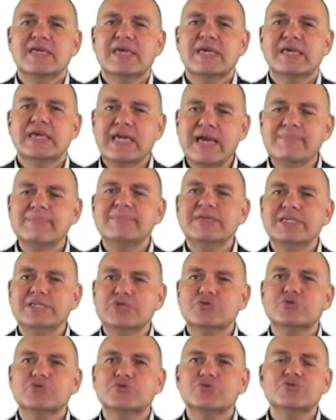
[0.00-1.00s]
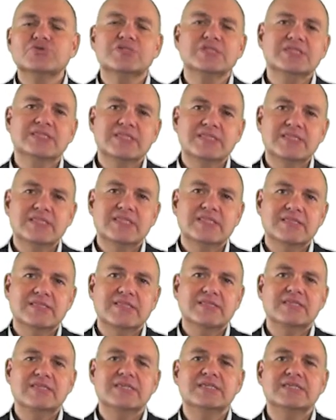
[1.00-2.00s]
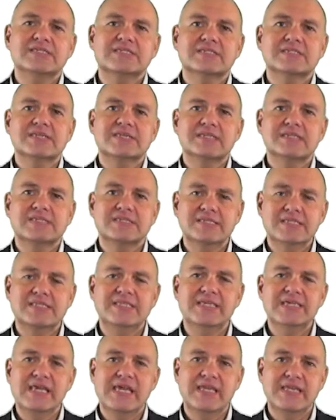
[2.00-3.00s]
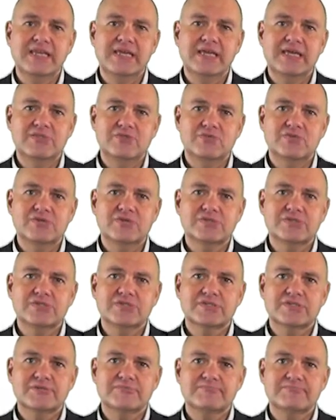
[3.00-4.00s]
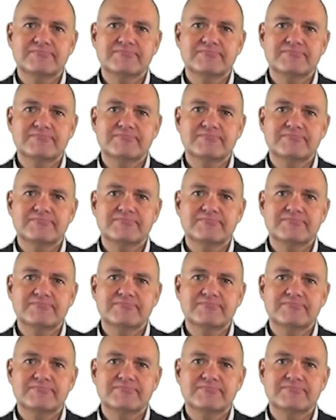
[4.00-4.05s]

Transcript: It can be stored in these CDN networks.